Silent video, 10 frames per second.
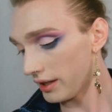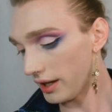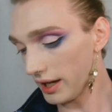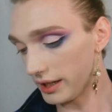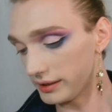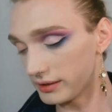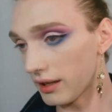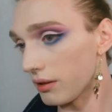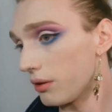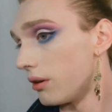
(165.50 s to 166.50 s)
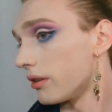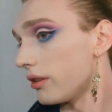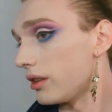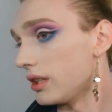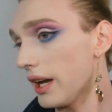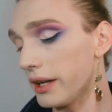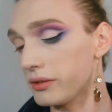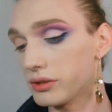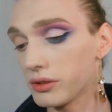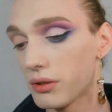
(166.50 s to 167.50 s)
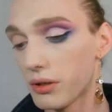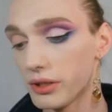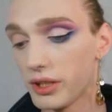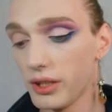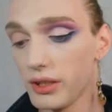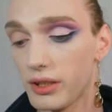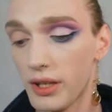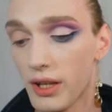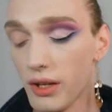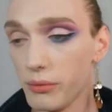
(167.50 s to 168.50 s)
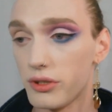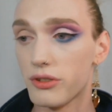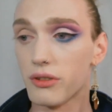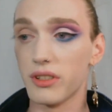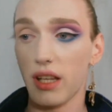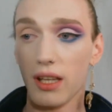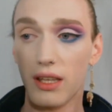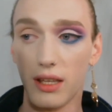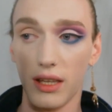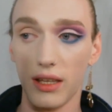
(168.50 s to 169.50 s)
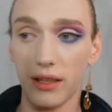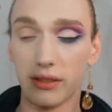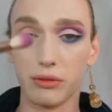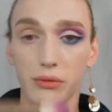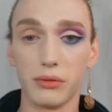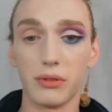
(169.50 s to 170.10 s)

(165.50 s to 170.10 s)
and along the outer corner. We're just going to take a little